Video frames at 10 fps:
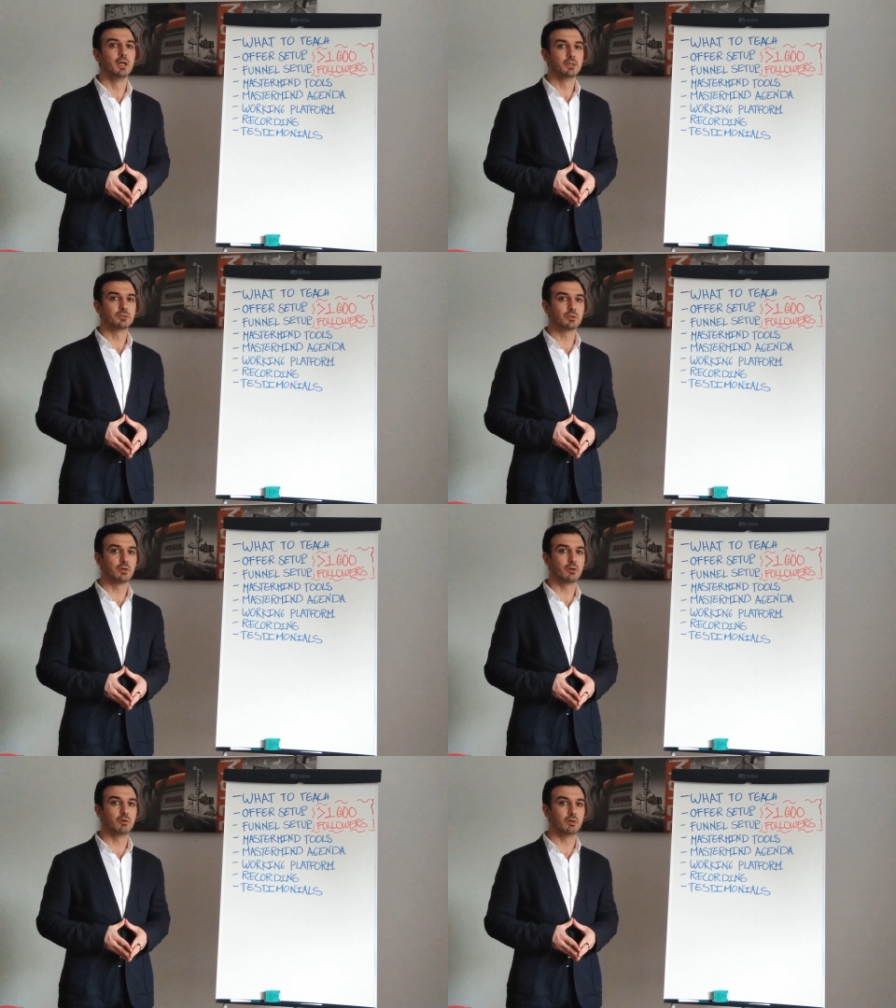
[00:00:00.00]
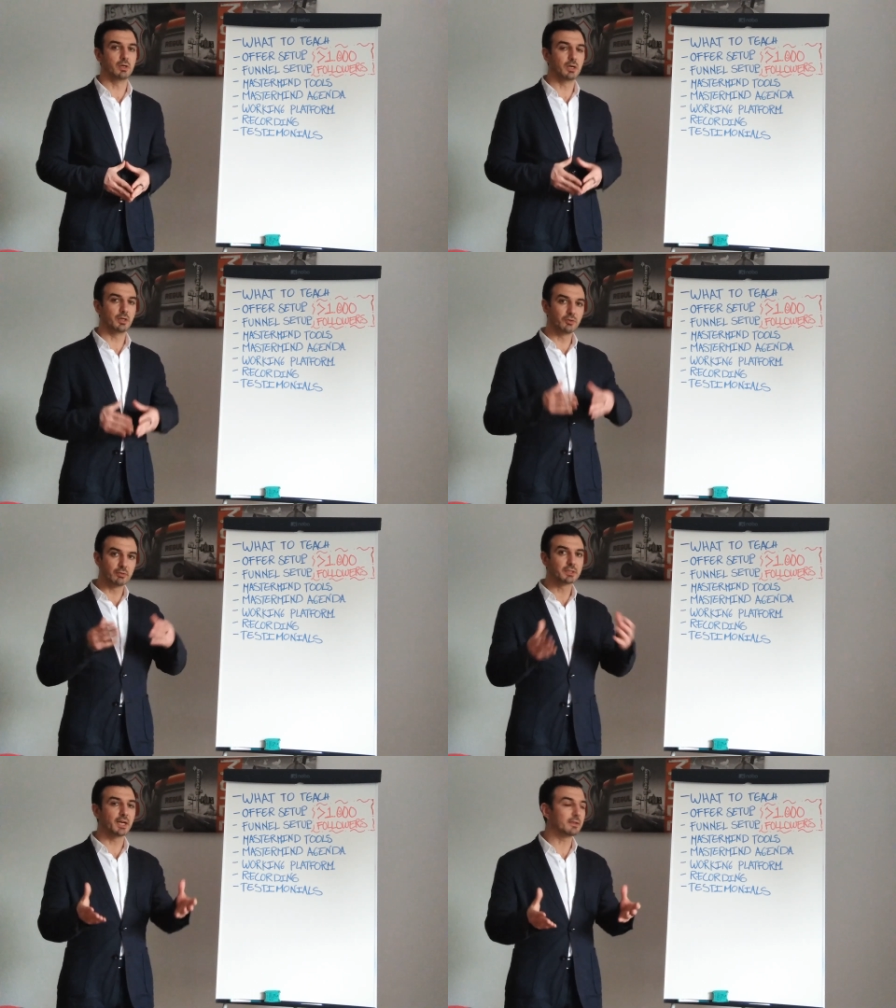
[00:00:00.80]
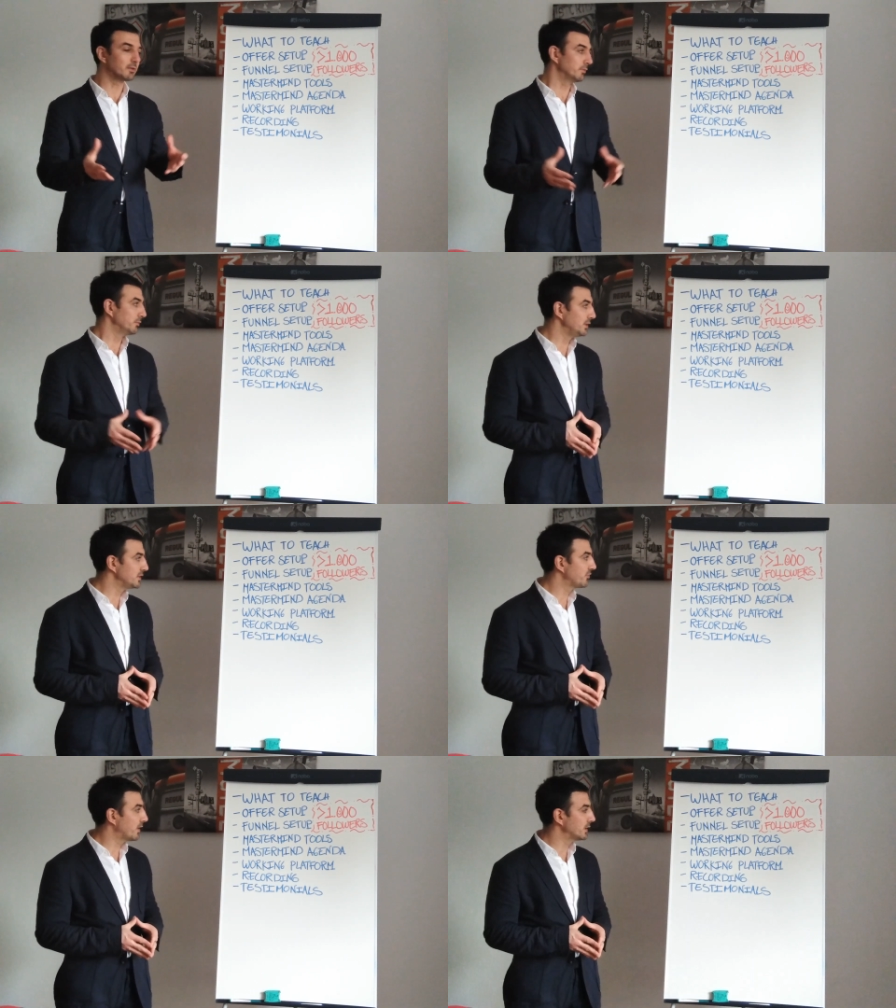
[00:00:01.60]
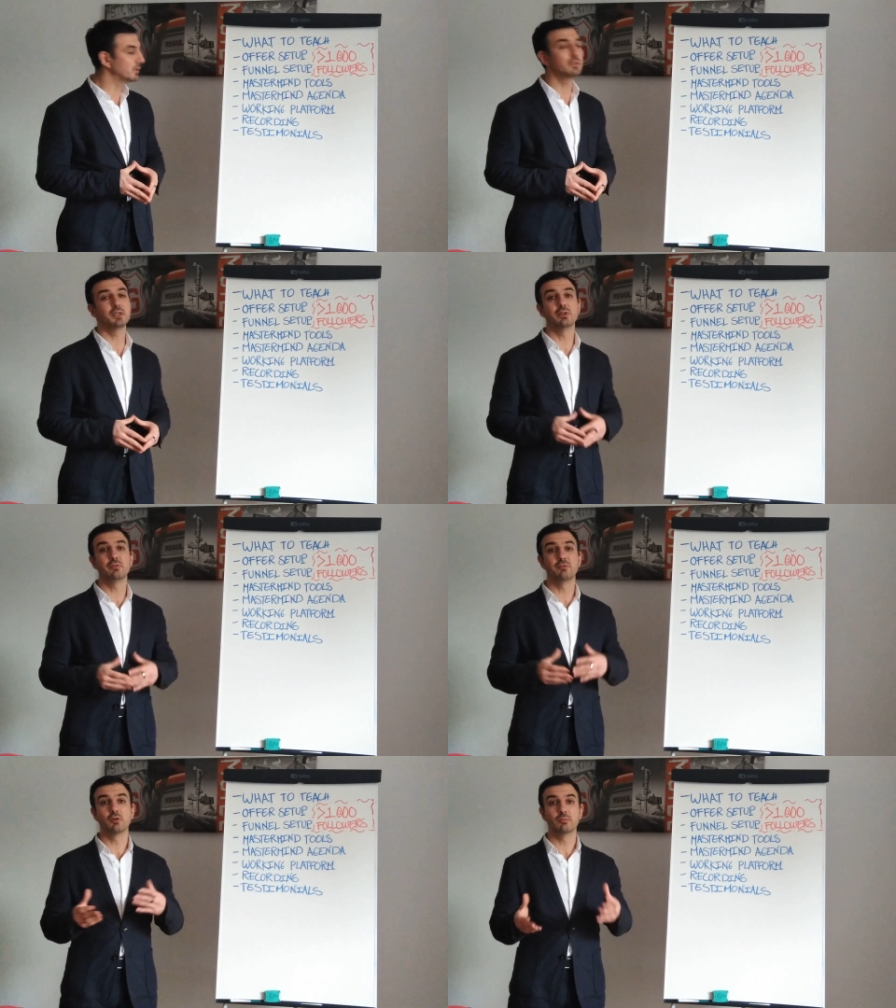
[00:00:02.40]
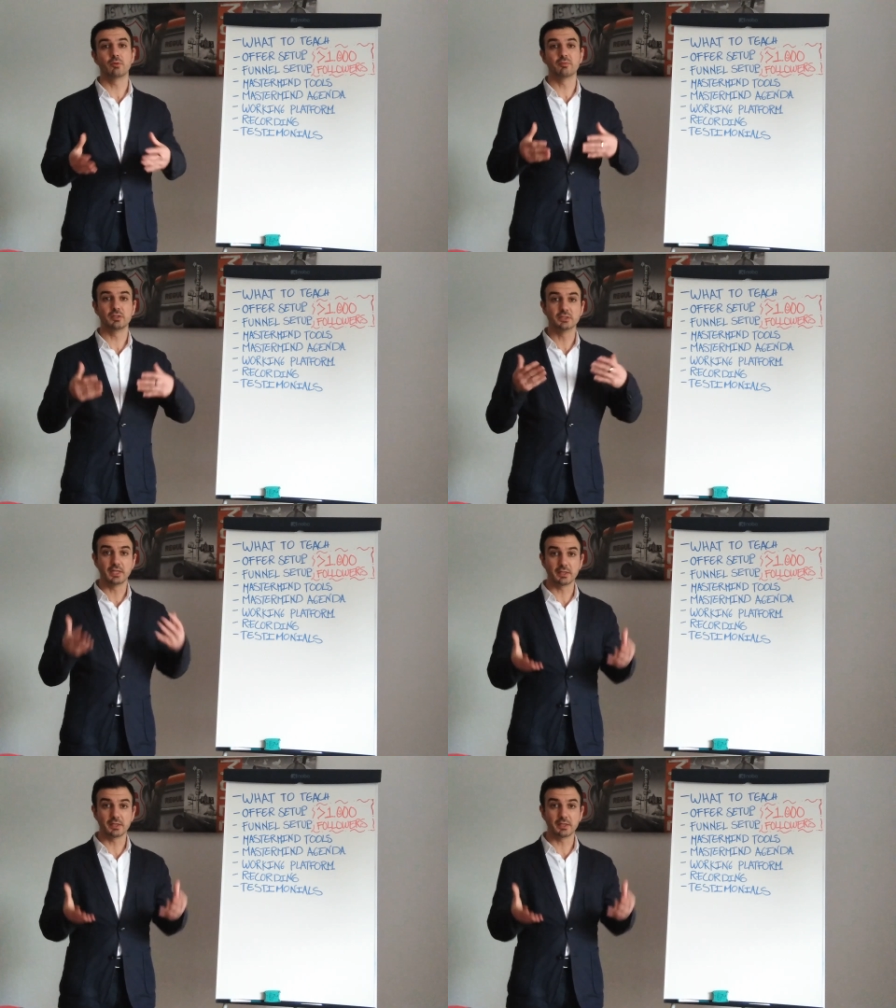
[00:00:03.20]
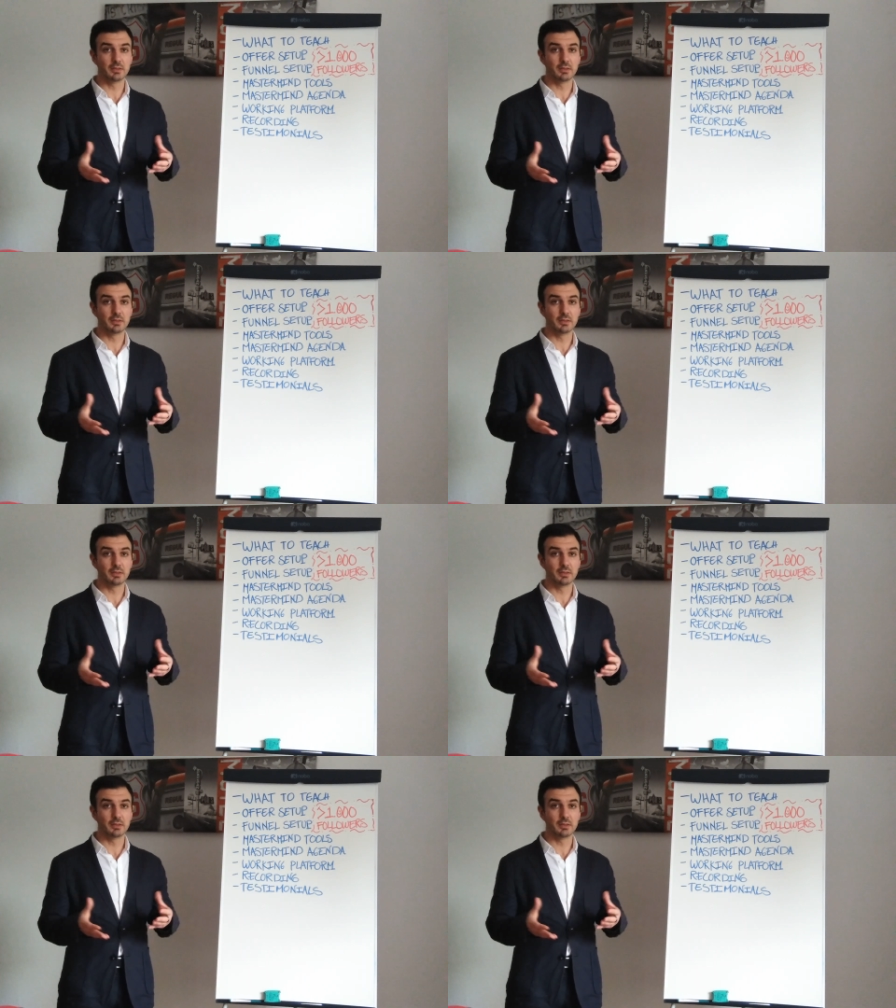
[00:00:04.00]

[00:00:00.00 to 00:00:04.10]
So you will get this funnel in a form of a link